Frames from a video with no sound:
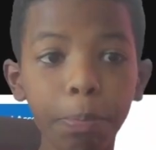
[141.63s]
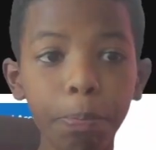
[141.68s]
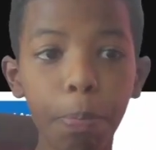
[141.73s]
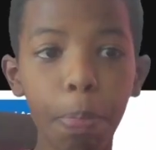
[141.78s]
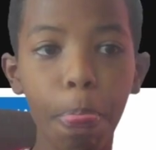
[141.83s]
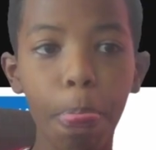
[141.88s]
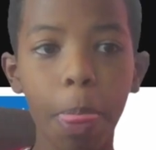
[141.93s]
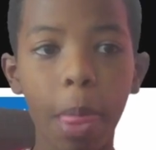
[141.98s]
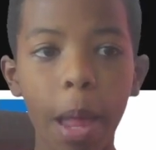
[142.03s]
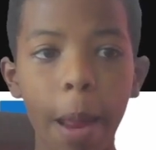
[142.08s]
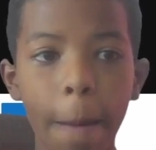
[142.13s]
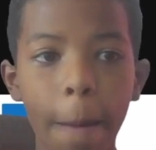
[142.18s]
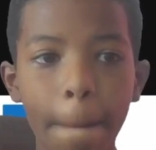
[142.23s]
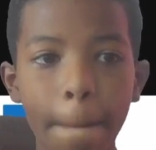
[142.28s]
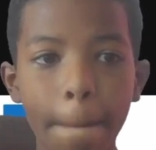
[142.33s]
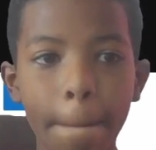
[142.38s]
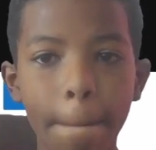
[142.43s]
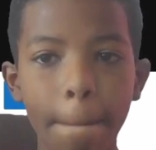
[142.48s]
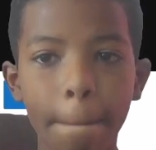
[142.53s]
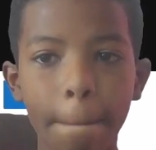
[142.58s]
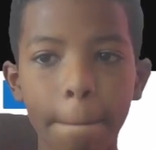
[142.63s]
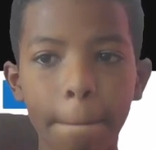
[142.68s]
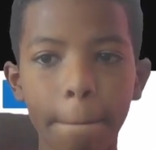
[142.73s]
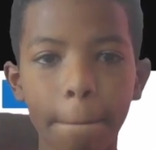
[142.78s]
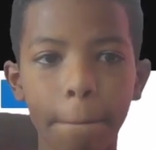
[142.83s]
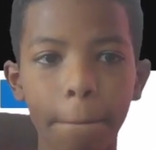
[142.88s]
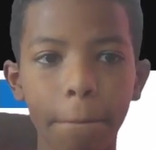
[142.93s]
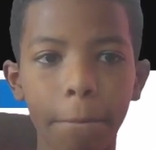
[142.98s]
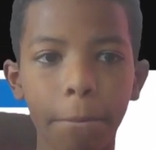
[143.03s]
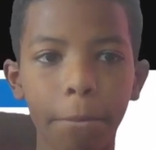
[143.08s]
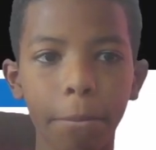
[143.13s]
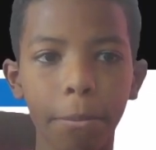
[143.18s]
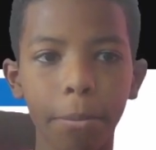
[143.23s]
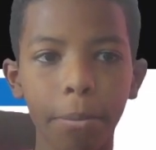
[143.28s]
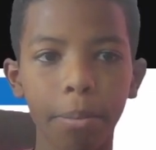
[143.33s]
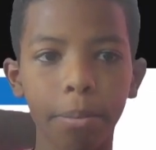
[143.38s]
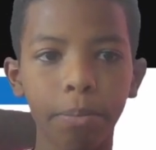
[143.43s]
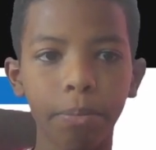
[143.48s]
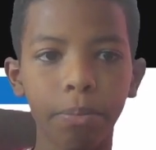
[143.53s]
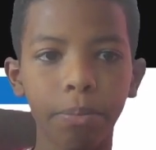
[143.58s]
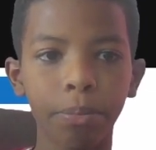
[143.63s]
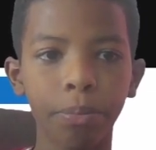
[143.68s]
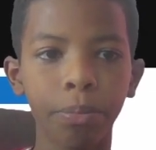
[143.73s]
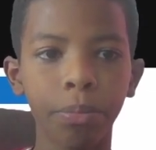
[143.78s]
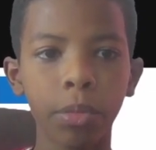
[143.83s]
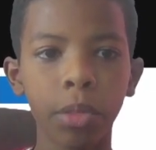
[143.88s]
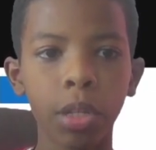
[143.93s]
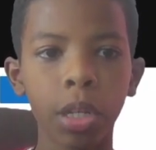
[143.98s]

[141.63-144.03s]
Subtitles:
No one is speaking in this clip.